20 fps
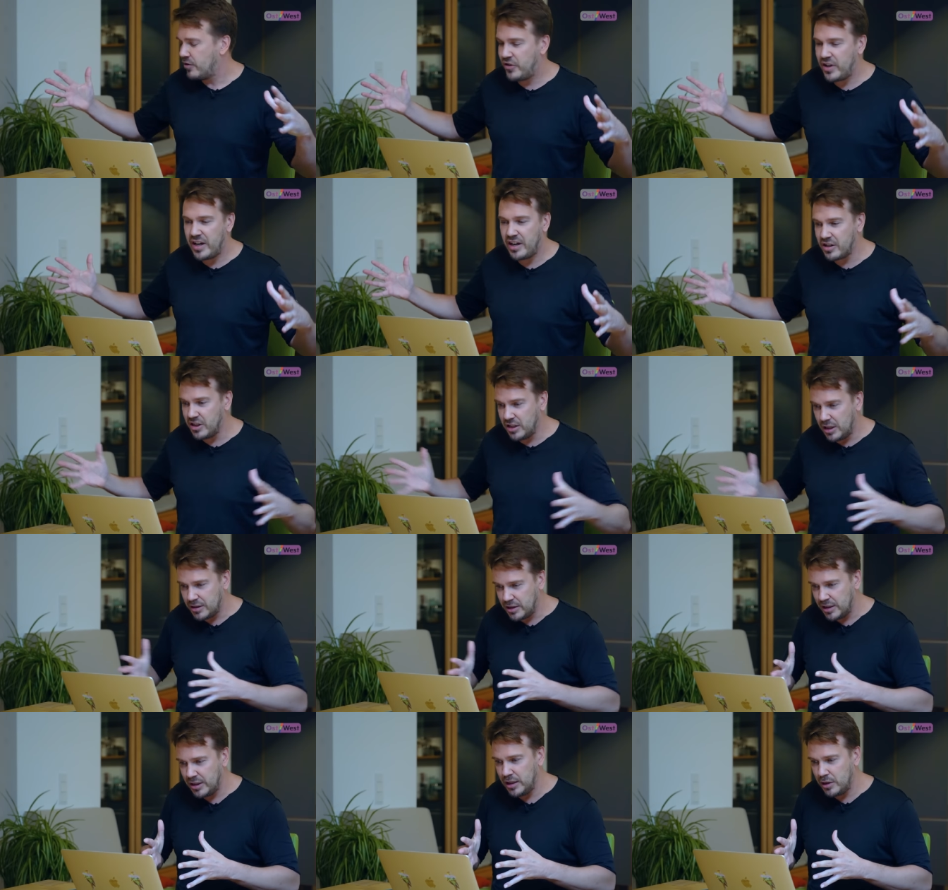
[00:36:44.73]
they are
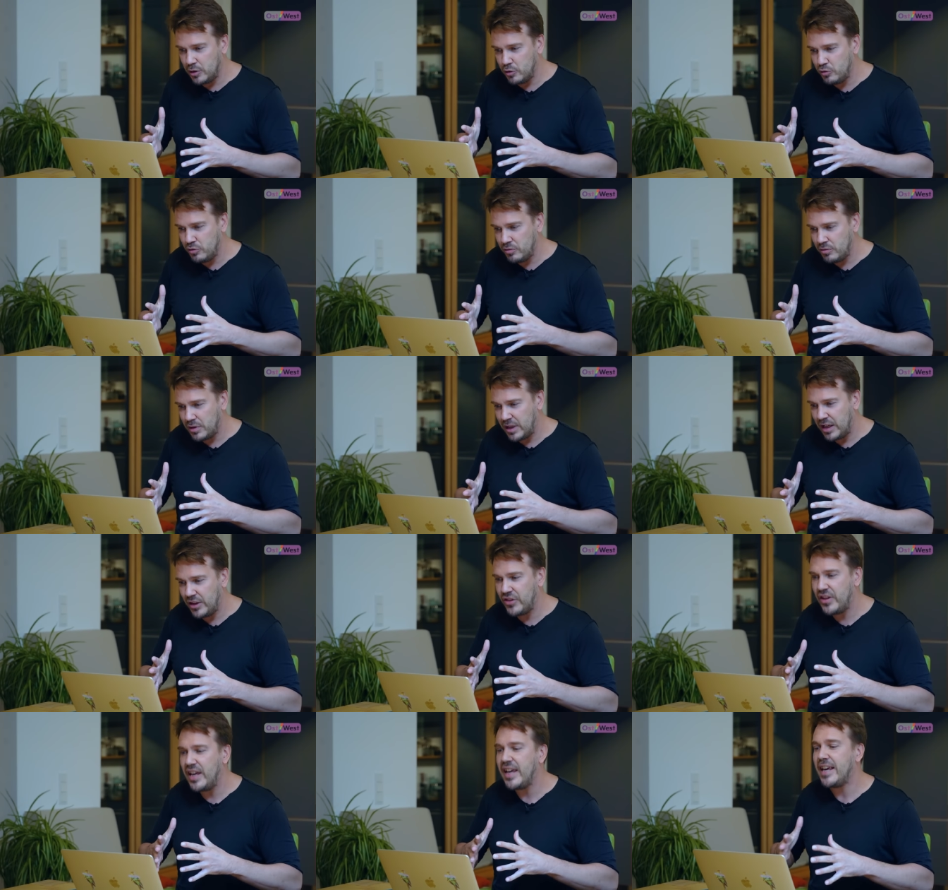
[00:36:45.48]
not alone
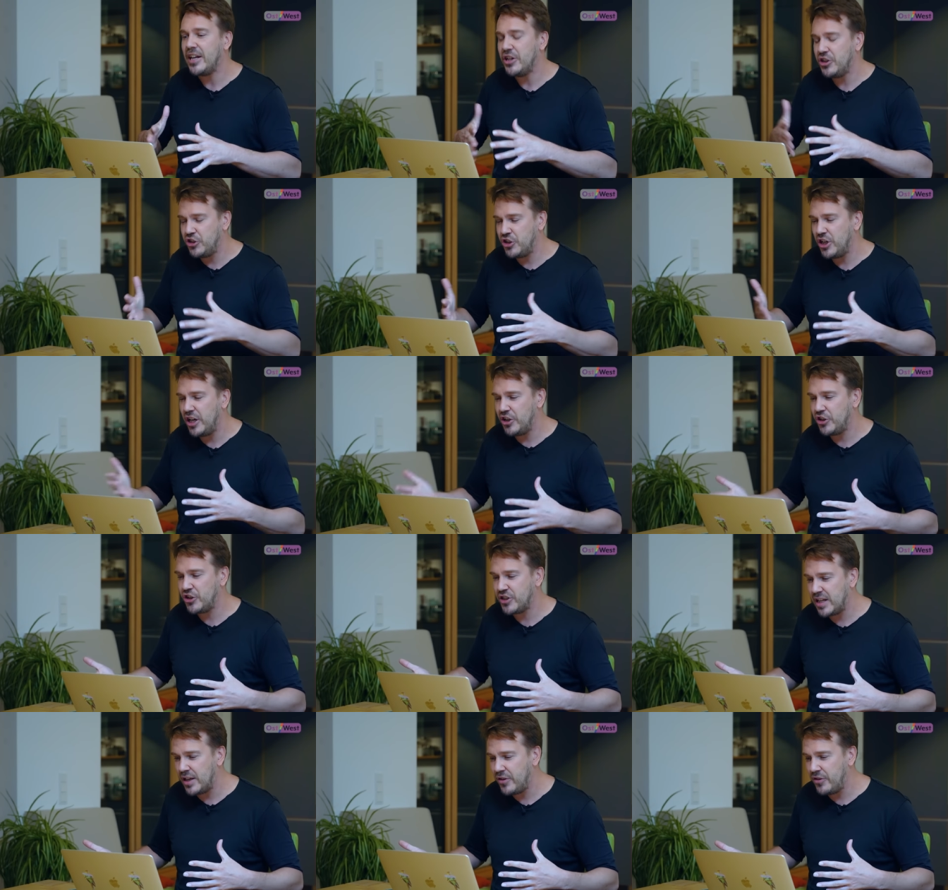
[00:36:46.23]
and they can
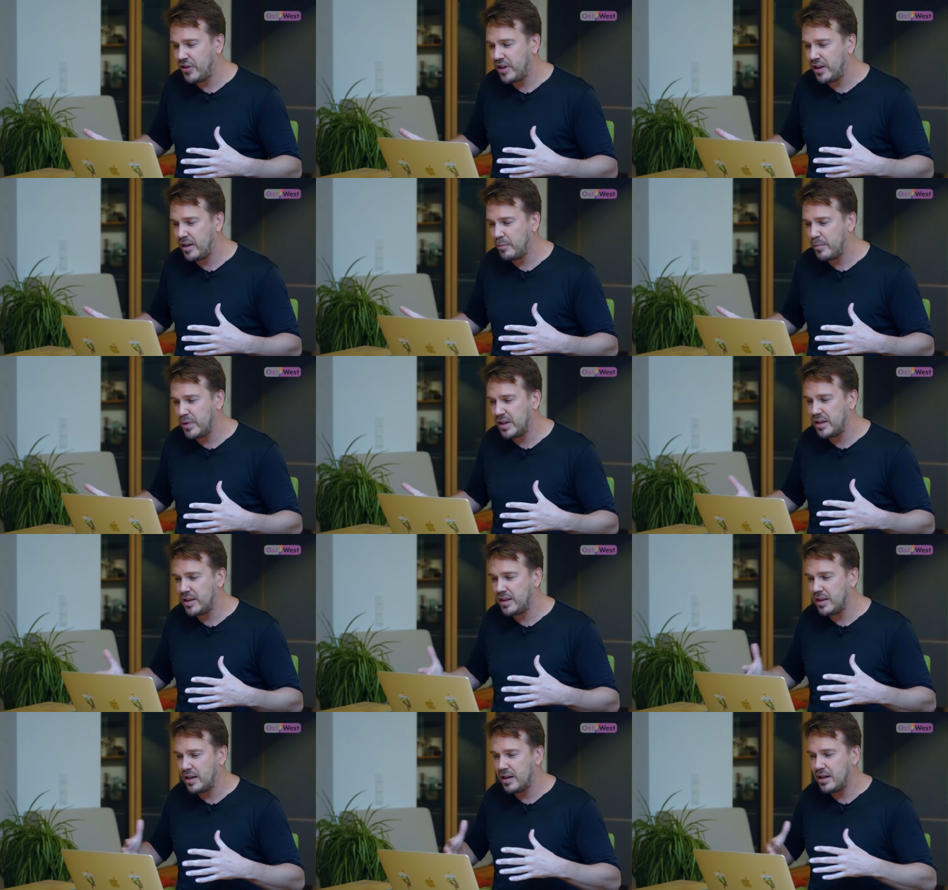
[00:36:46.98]
change something,
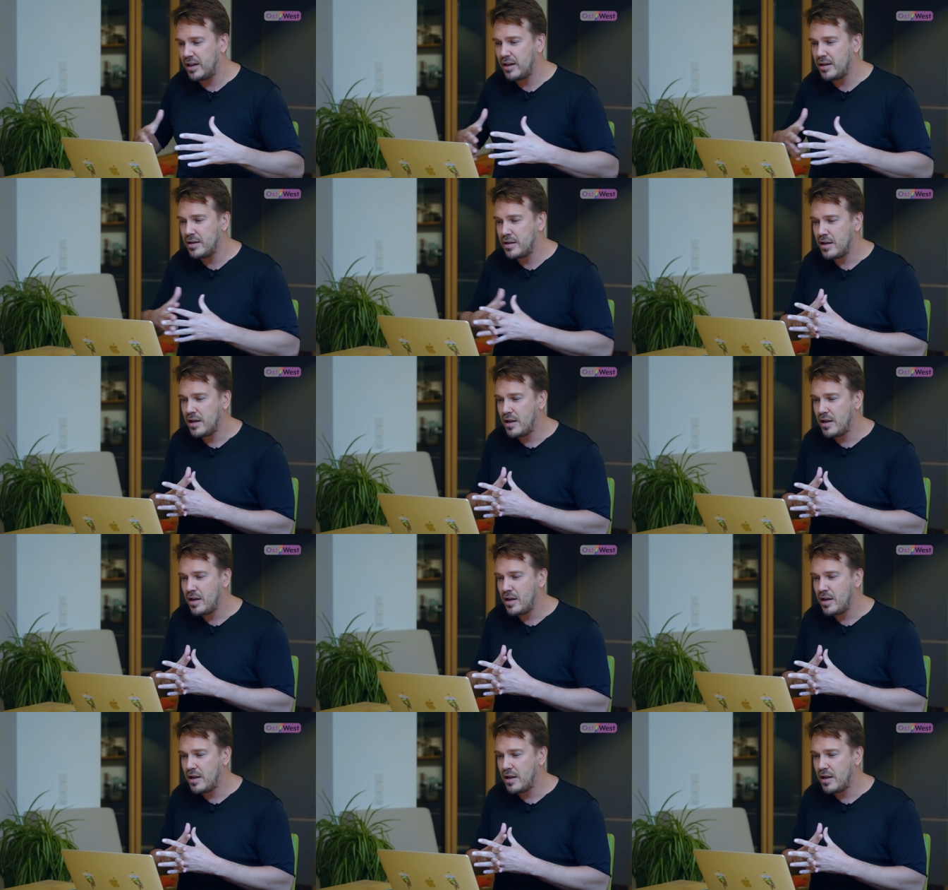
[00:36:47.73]
but uh,